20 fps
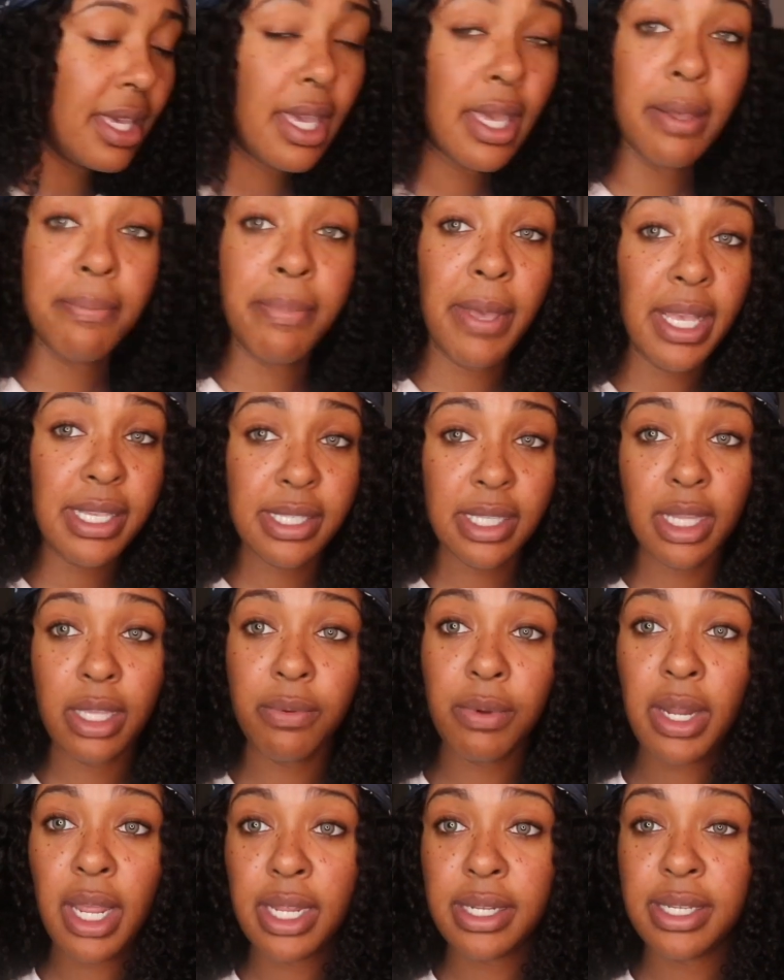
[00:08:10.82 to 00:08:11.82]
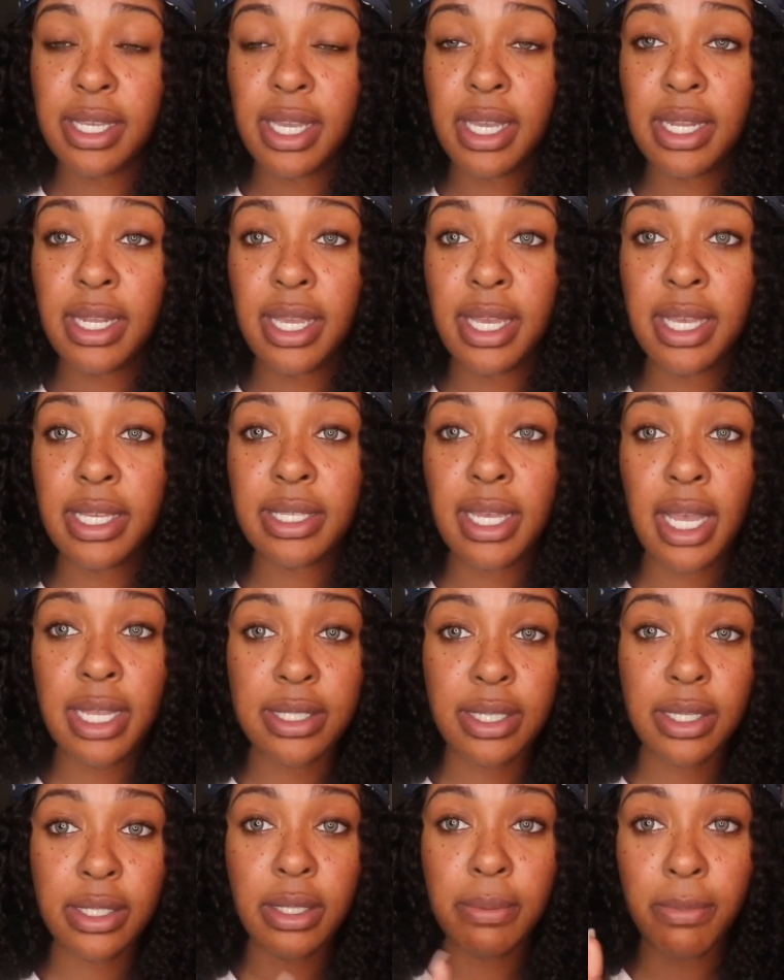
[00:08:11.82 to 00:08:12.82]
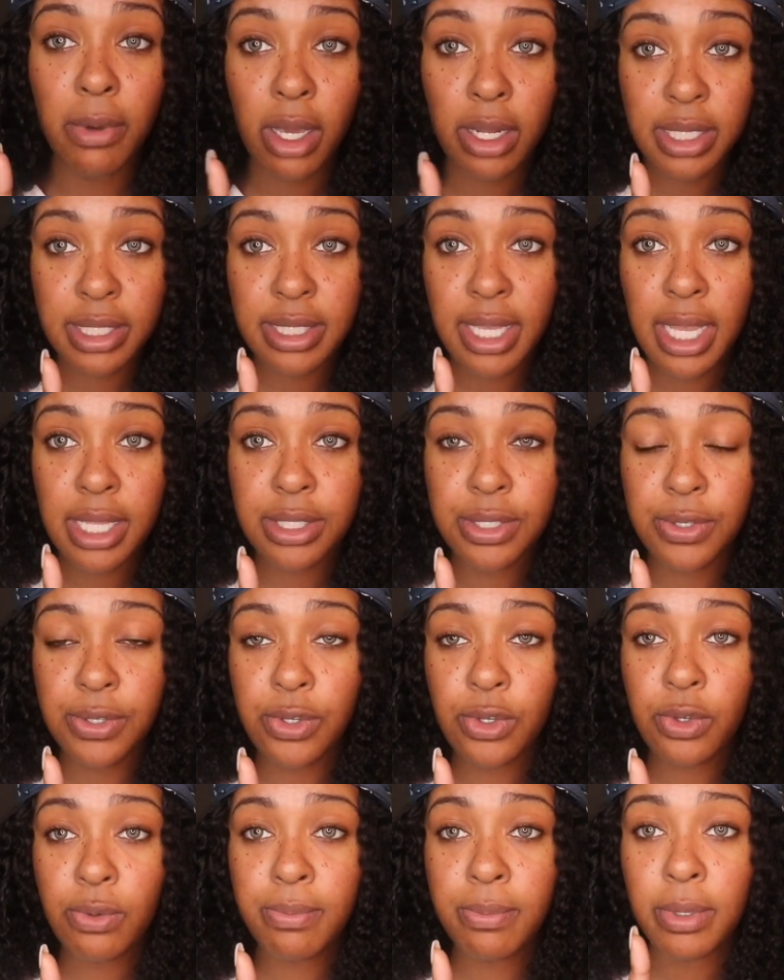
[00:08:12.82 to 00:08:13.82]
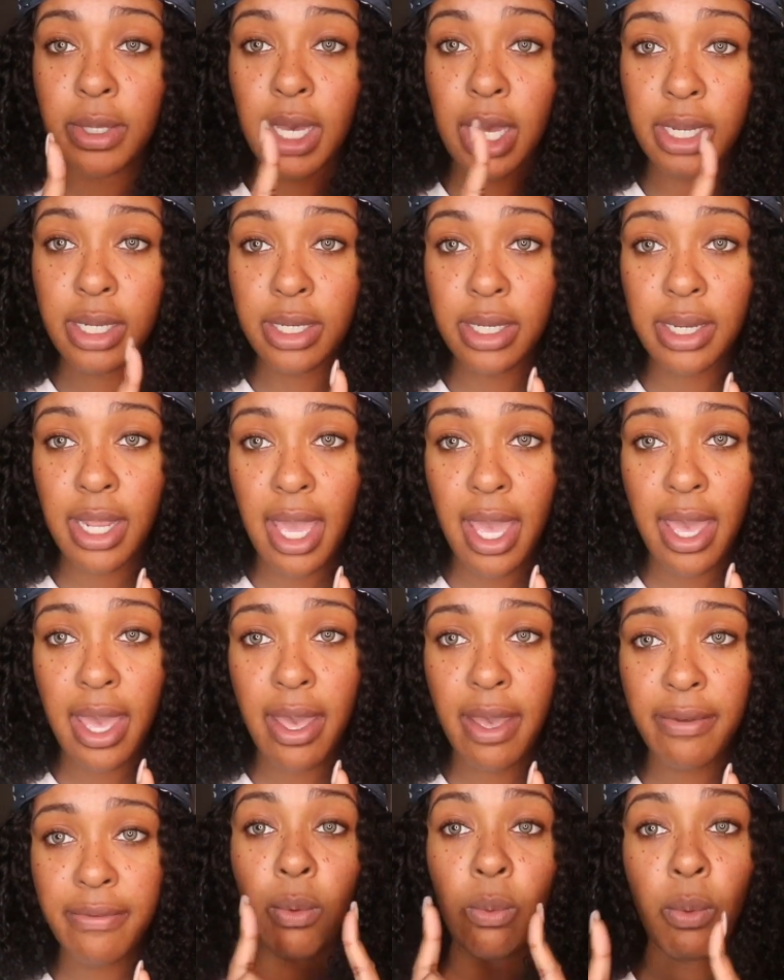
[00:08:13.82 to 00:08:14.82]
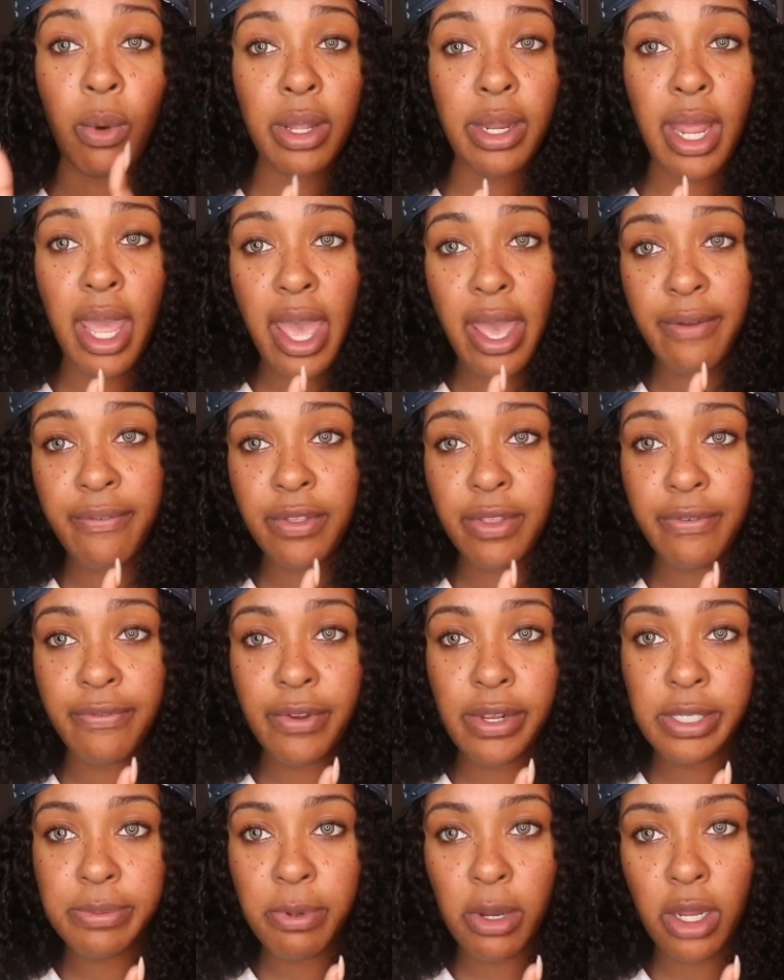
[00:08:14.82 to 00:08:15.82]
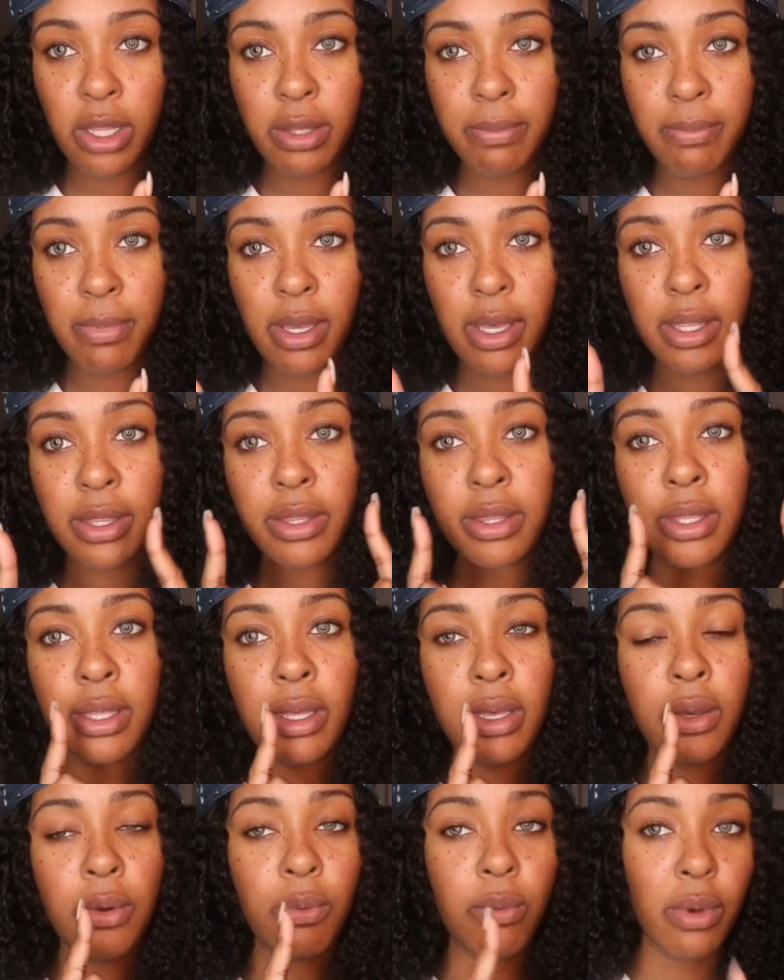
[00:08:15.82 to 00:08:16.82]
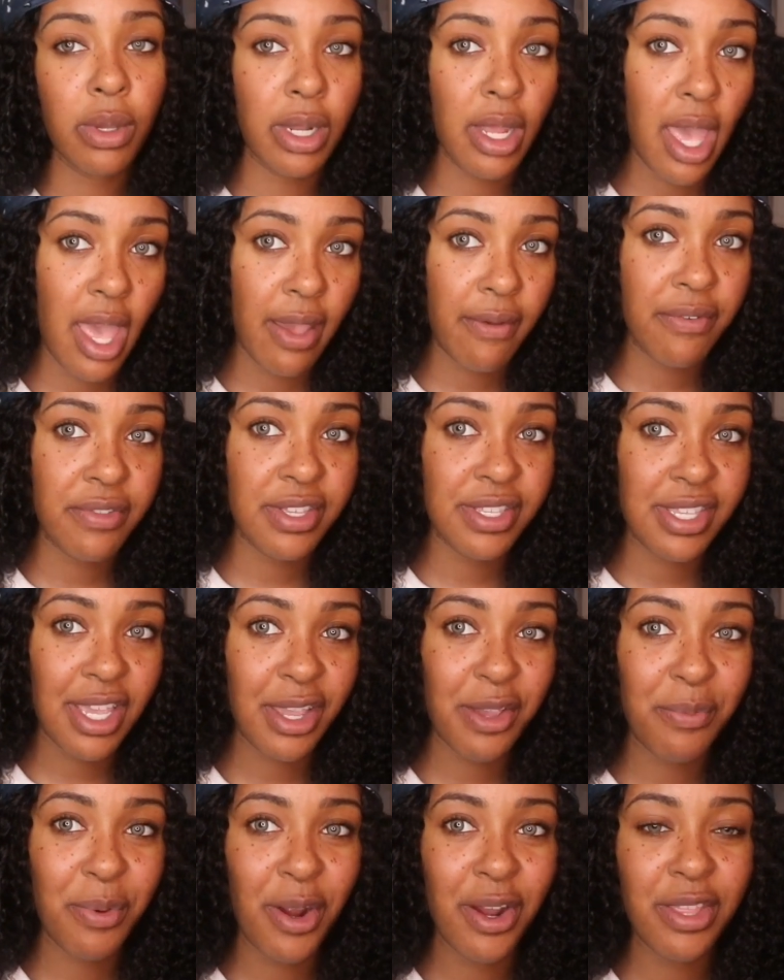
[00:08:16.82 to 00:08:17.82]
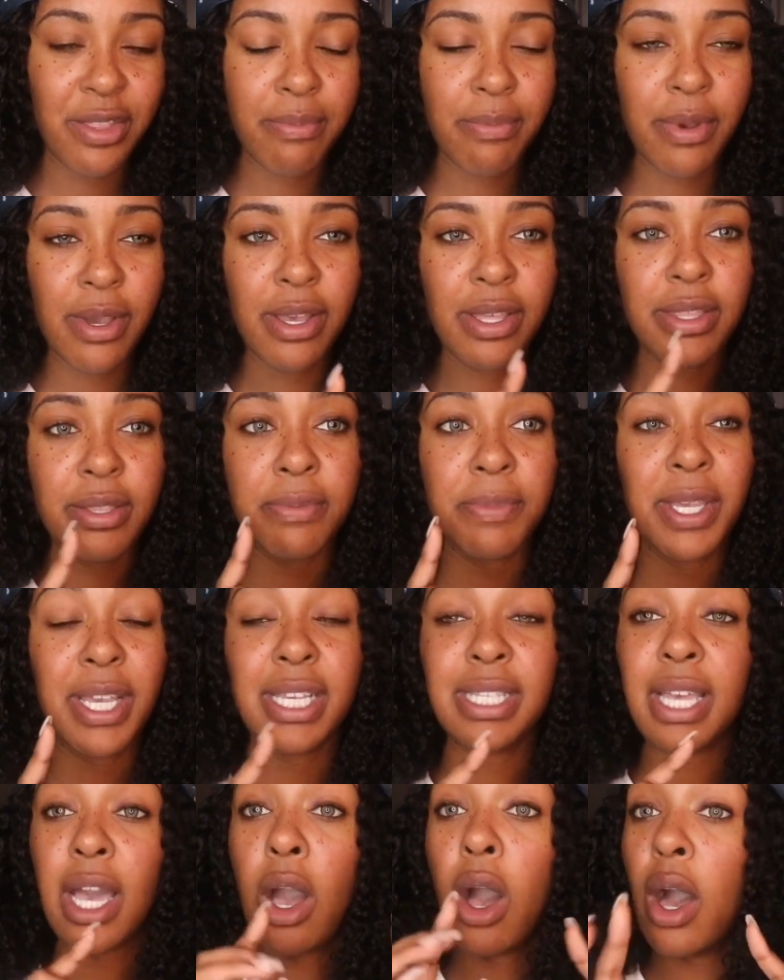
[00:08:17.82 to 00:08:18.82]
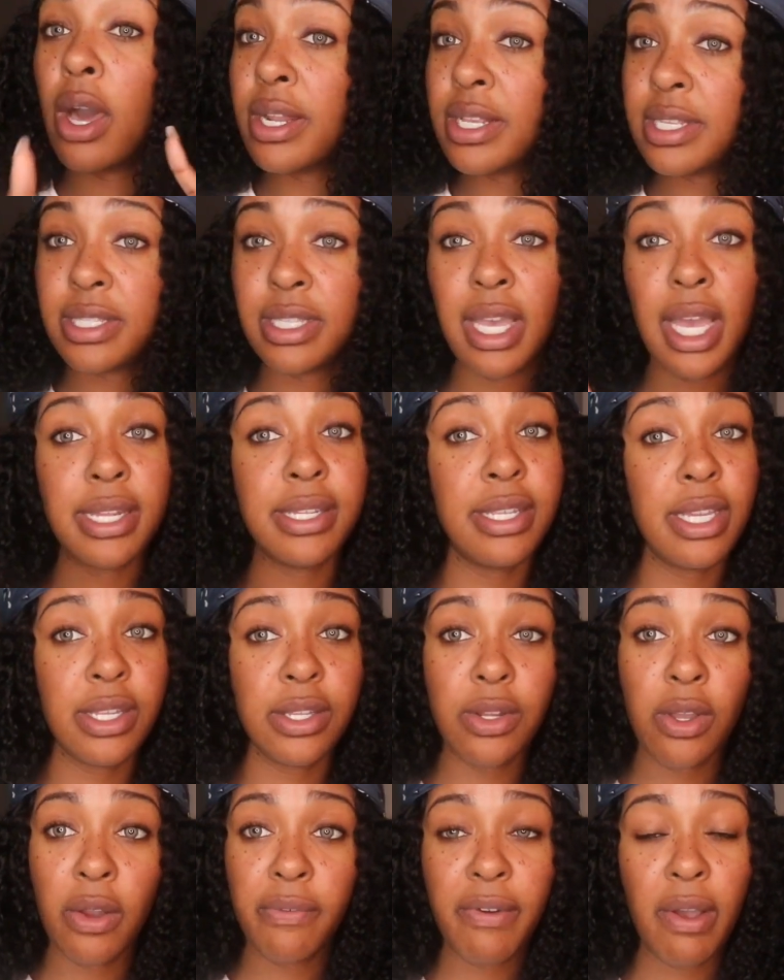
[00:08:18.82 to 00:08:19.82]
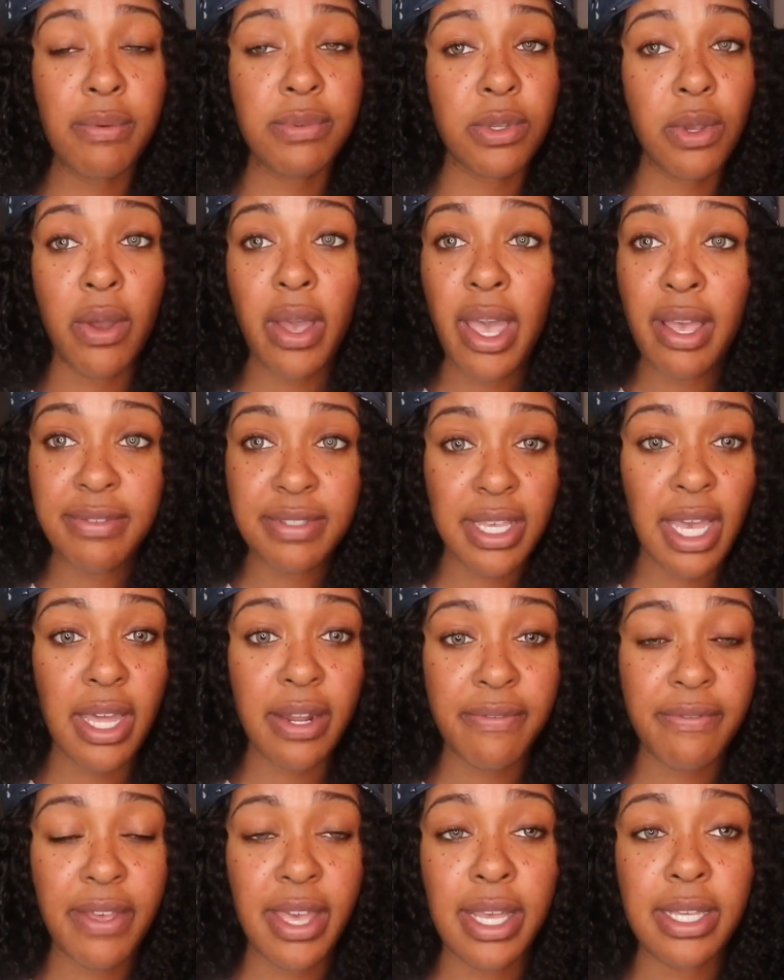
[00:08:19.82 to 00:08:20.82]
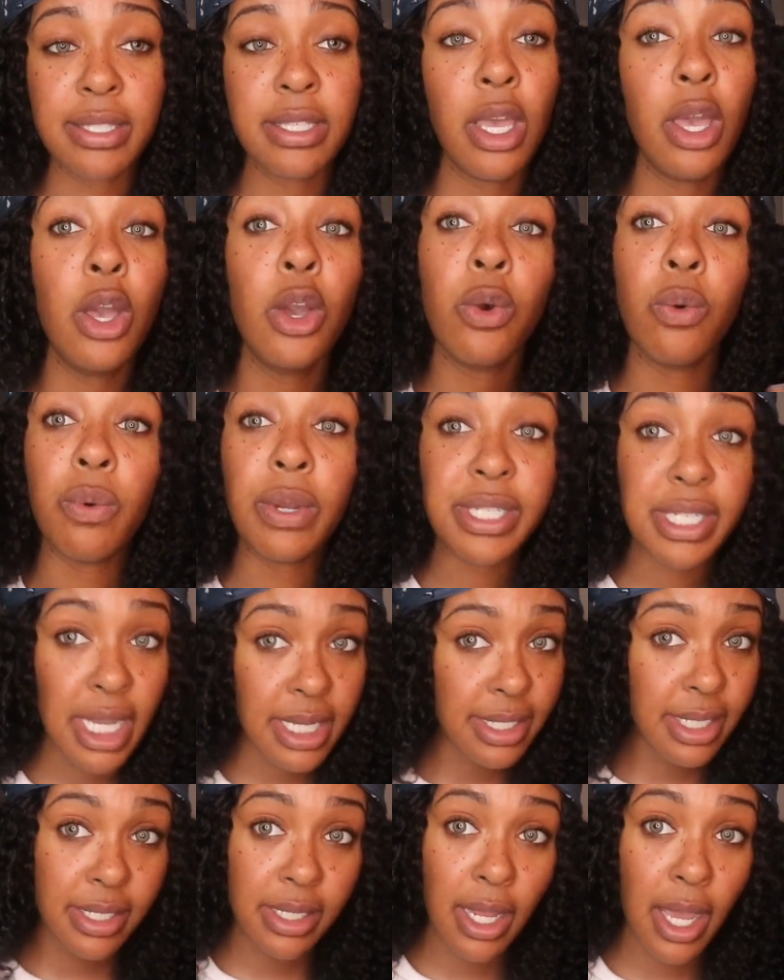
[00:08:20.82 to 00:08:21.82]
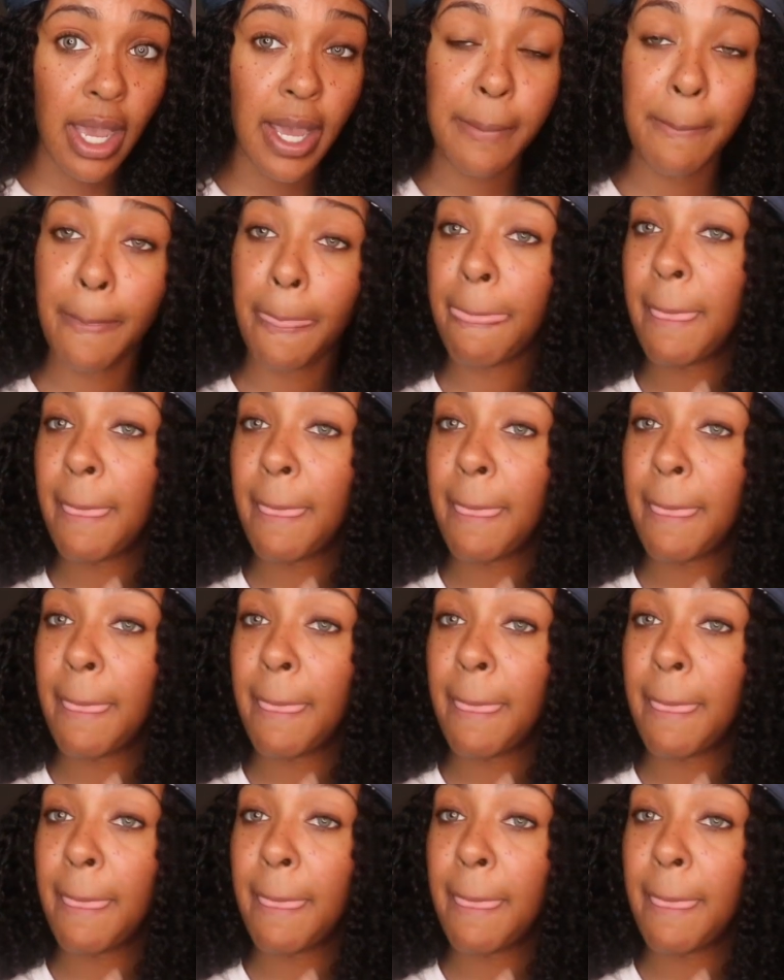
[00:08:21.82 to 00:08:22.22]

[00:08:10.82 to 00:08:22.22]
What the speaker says: And basically what I did is I took the Monistat tube, cut it in half, one half for the first part of the month, one half for the second part of the month, because honestly, I didn't know if I was gonna have side effects, which I did not.